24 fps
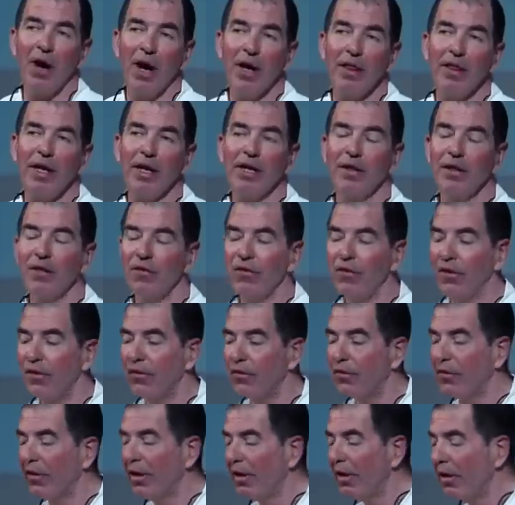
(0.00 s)
why I think this
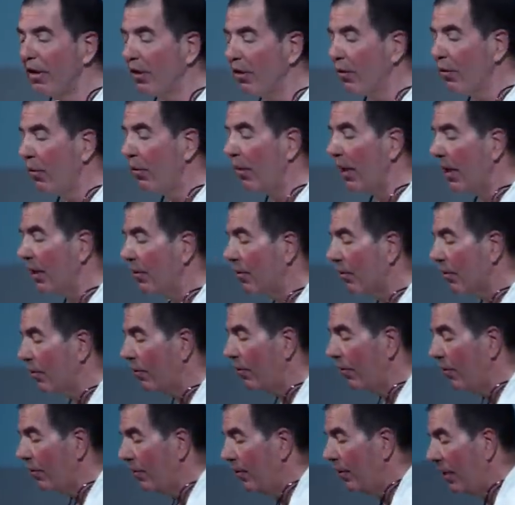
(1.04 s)
is critical
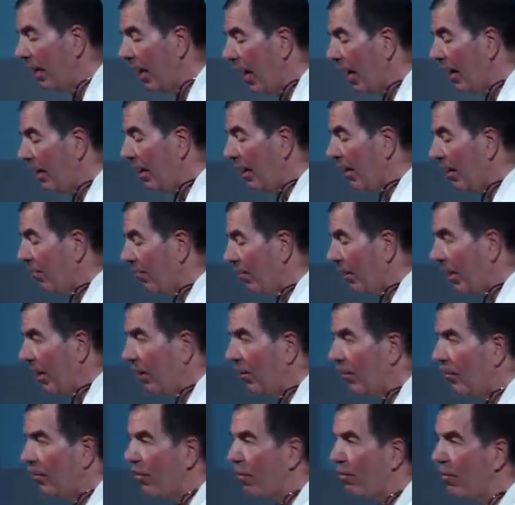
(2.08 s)
to the idea of
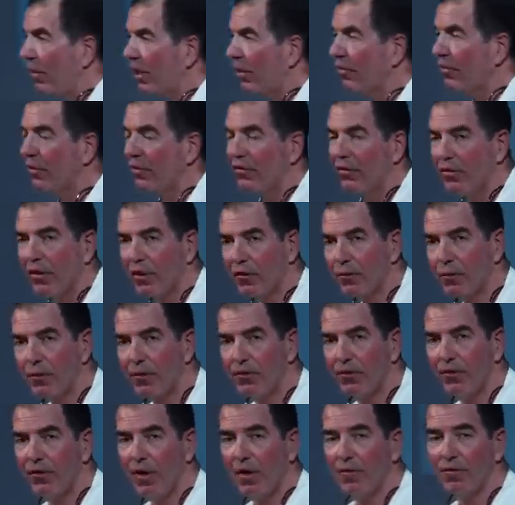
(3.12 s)
leadership because it starts
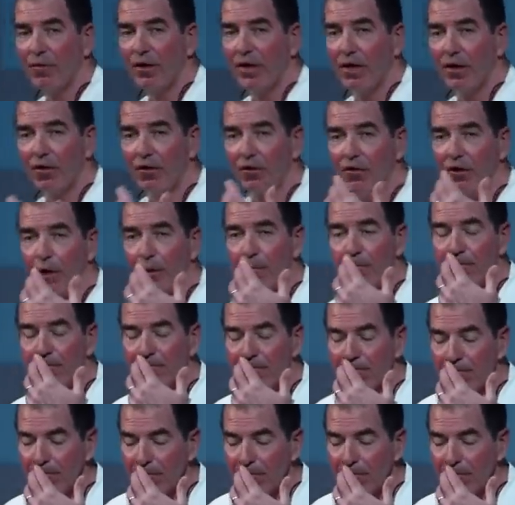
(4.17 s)
with self-leadership.